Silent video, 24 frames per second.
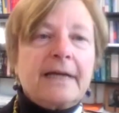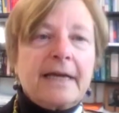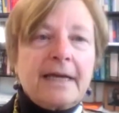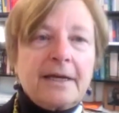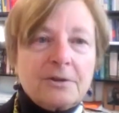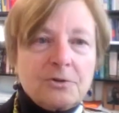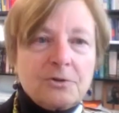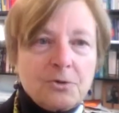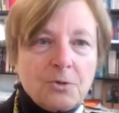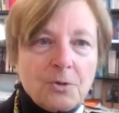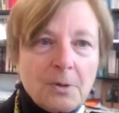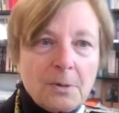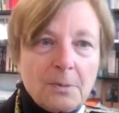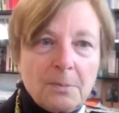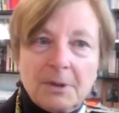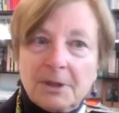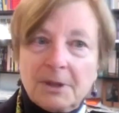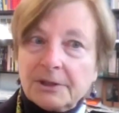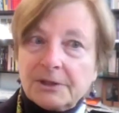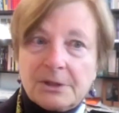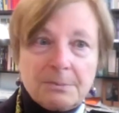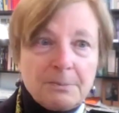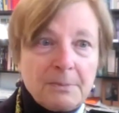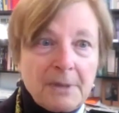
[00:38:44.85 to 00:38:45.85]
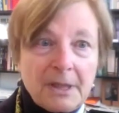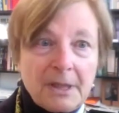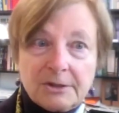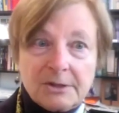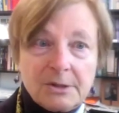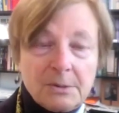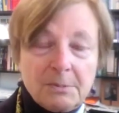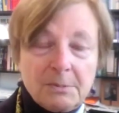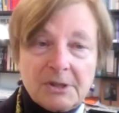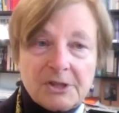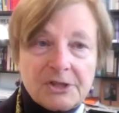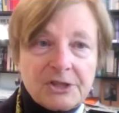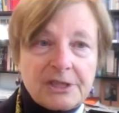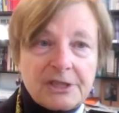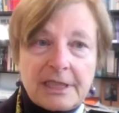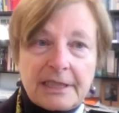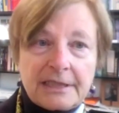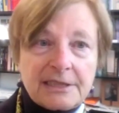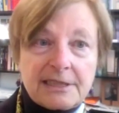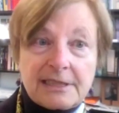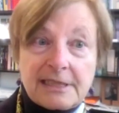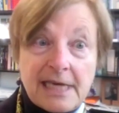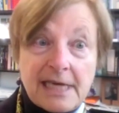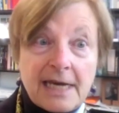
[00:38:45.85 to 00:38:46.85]
answerable to multiple
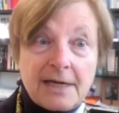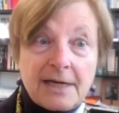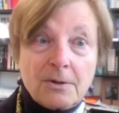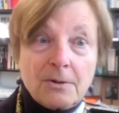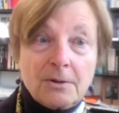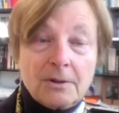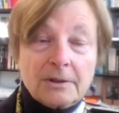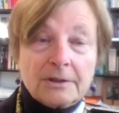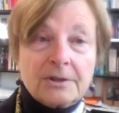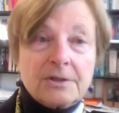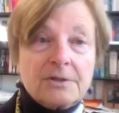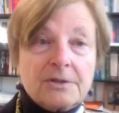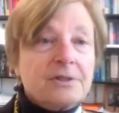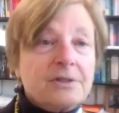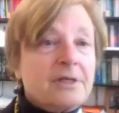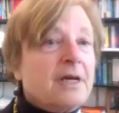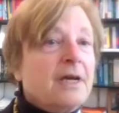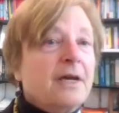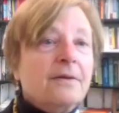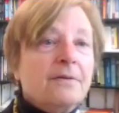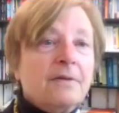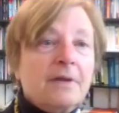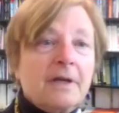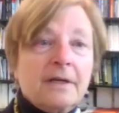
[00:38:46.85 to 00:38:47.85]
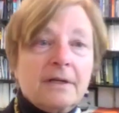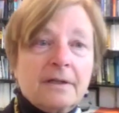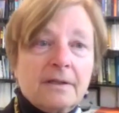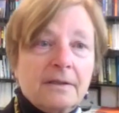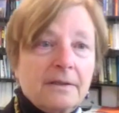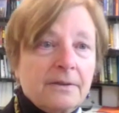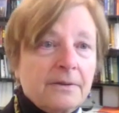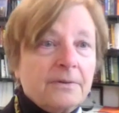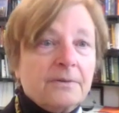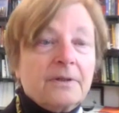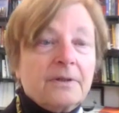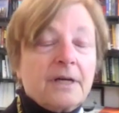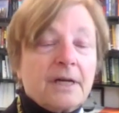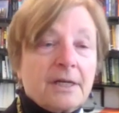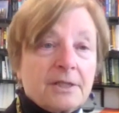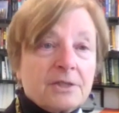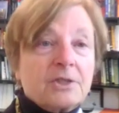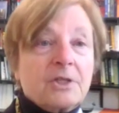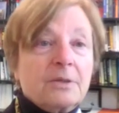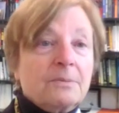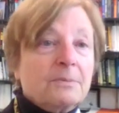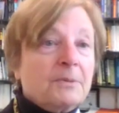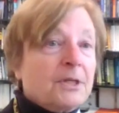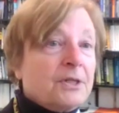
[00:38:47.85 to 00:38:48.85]
stakeholders that include
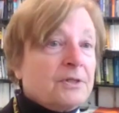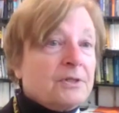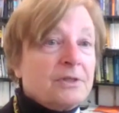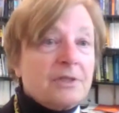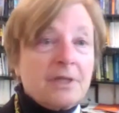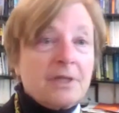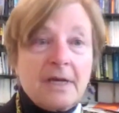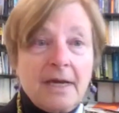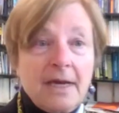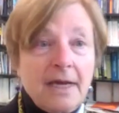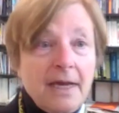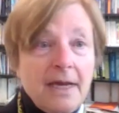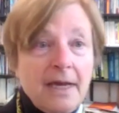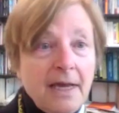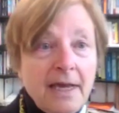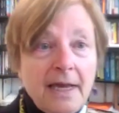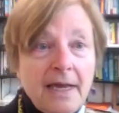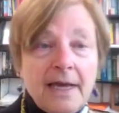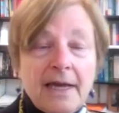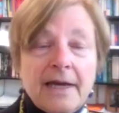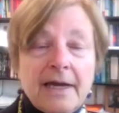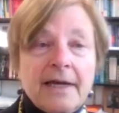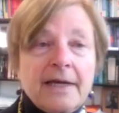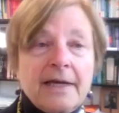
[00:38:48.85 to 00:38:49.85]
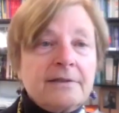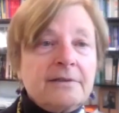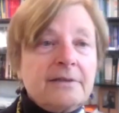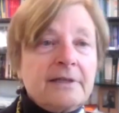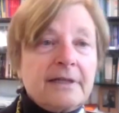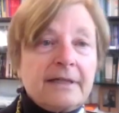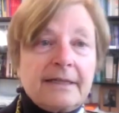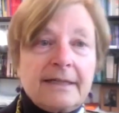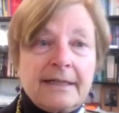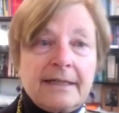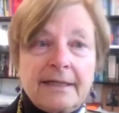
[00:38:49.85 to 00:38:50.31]
customers and